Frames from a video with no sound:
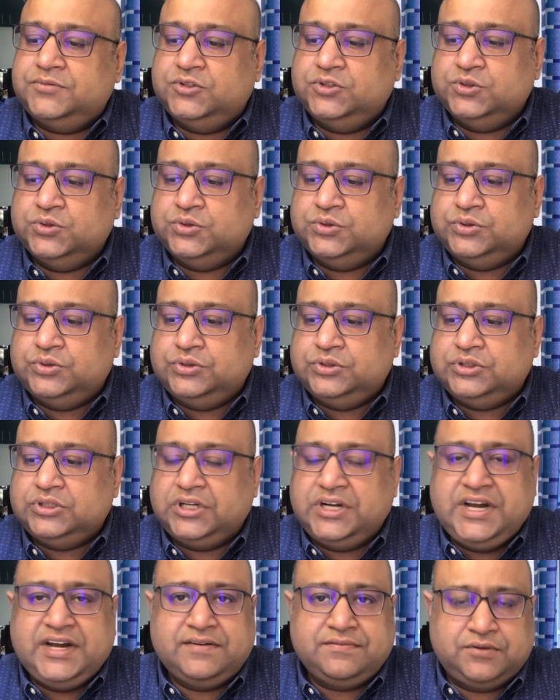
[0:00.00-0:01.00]
do the
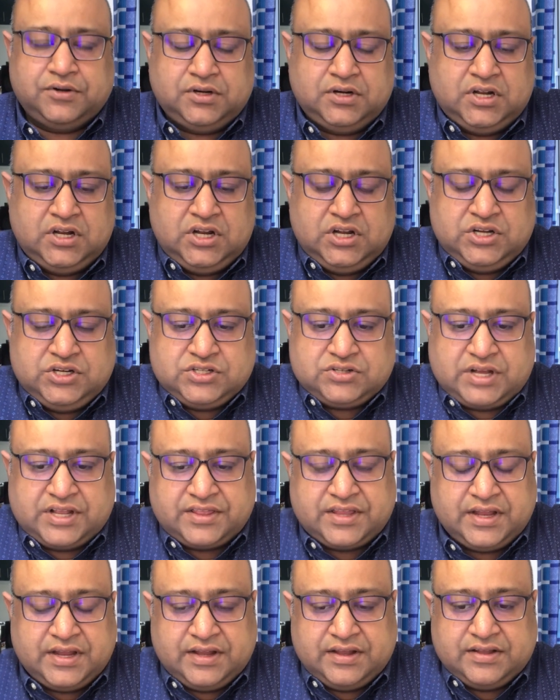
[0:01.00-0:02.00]
needful. So I
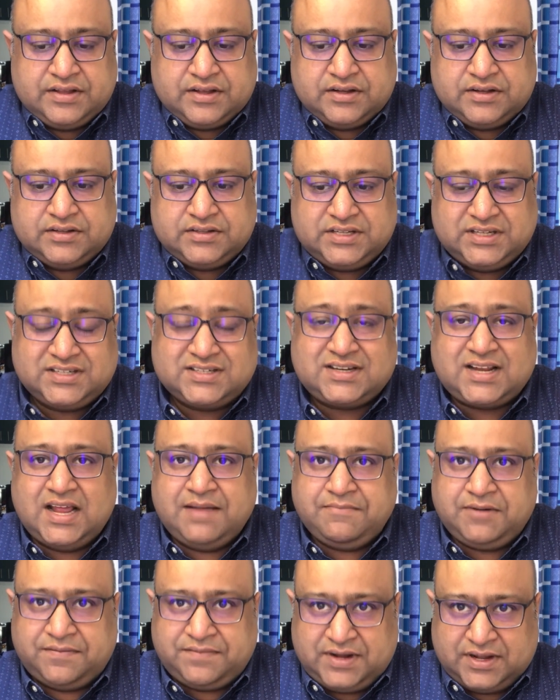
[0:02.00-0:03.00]
think this
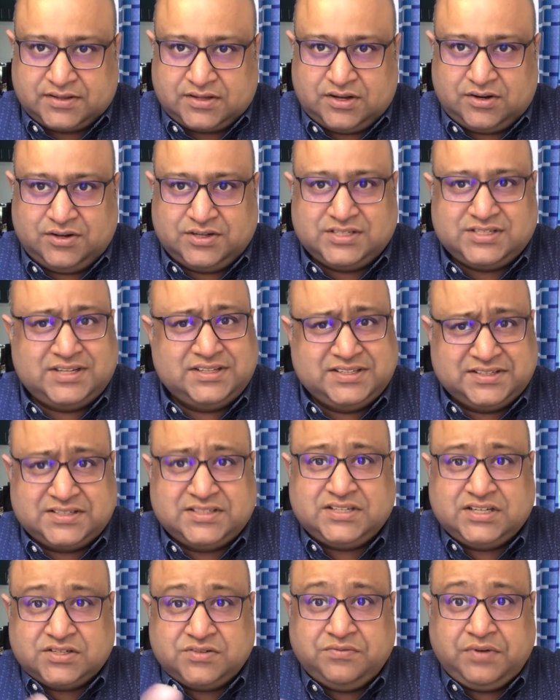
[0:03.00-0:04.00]
type of technology, and this
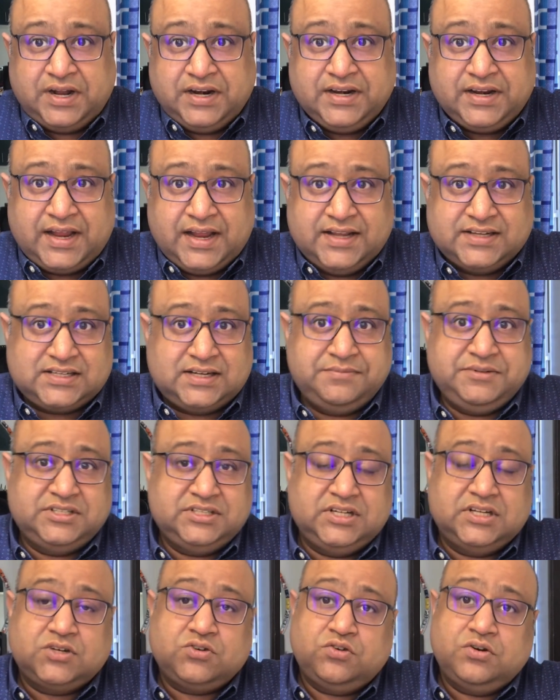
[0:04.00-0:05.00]
is just one case. I mean,
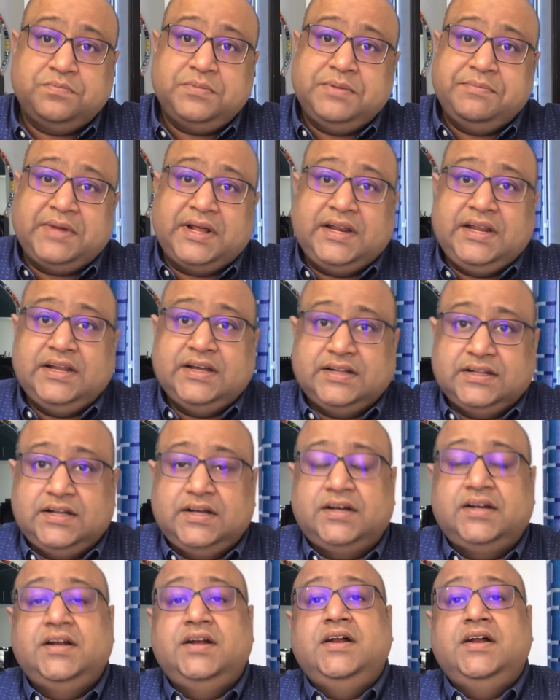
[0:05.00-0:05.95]
there could be many other